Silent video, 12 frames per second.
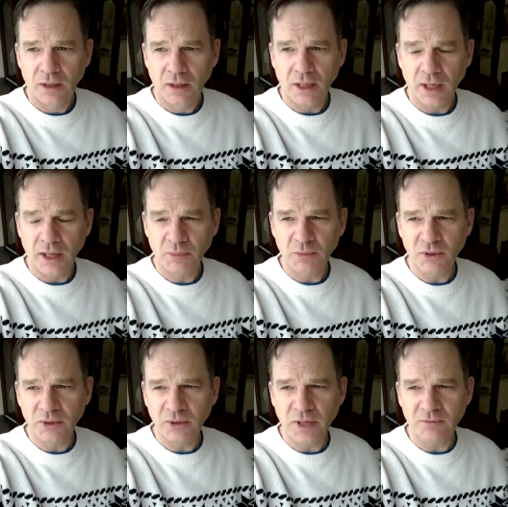I
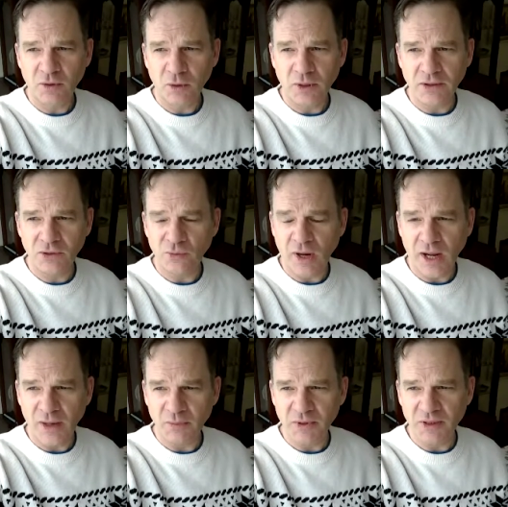am never going to
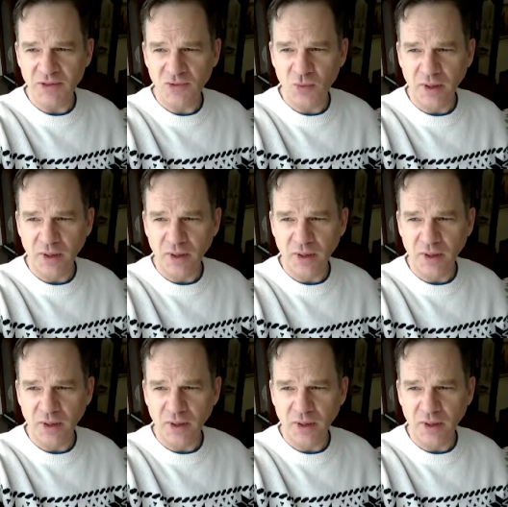rhyme this